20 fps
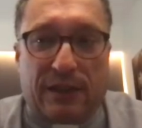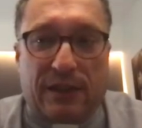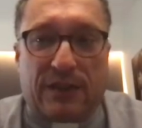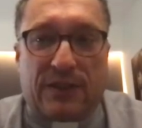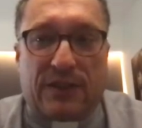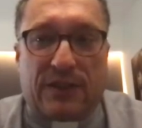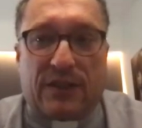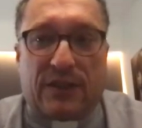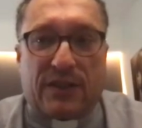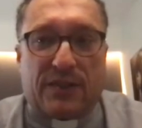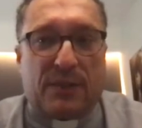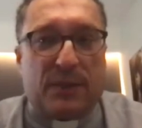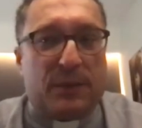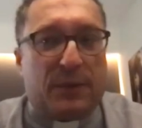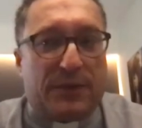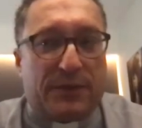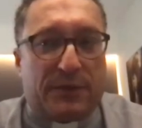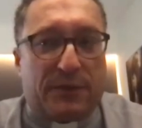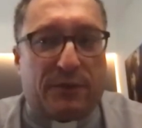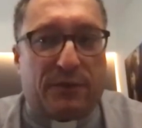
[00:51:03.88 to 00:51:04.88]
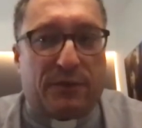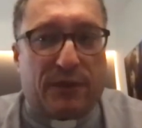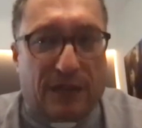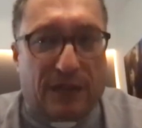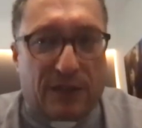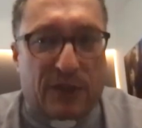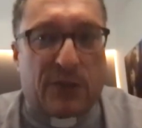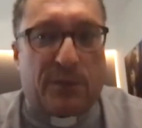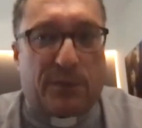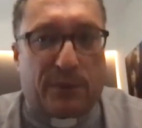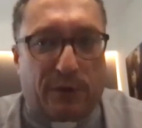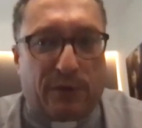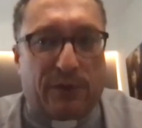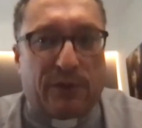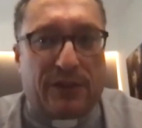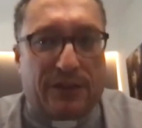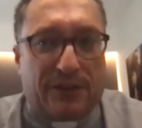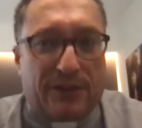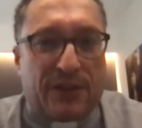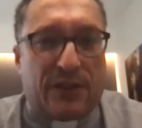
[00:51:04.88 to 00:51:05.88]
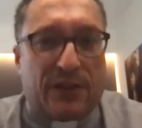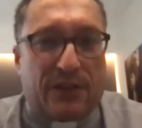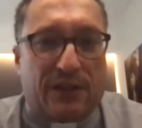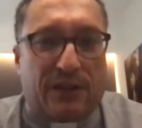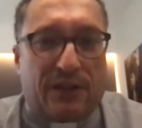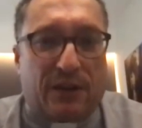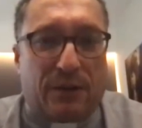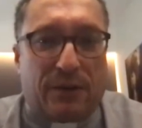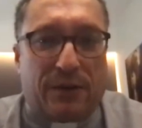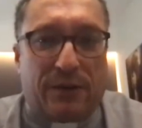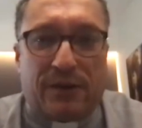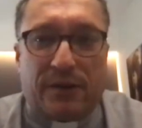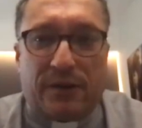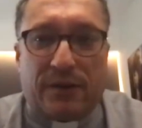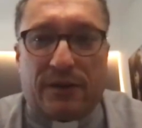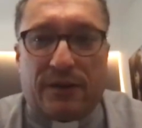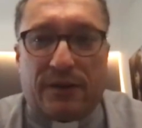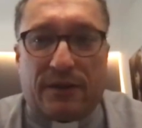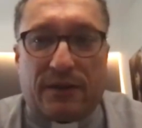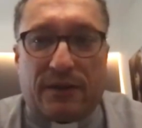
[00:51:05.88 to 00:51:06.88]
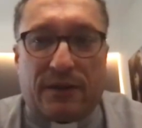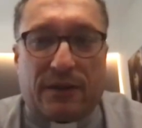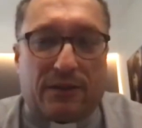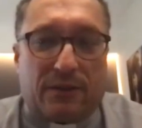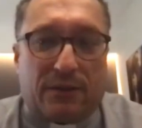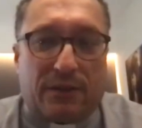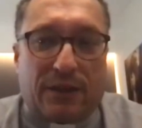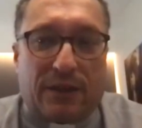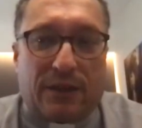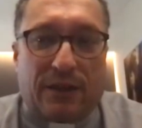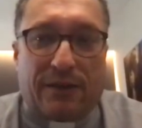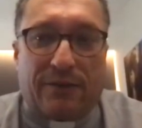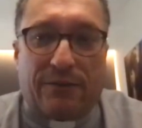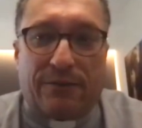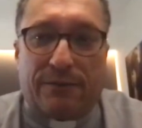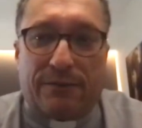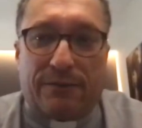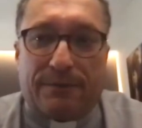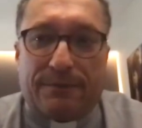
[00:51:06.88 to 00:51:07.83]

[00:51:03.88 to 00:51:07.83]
it's an experience of God's providence in our Catholic life.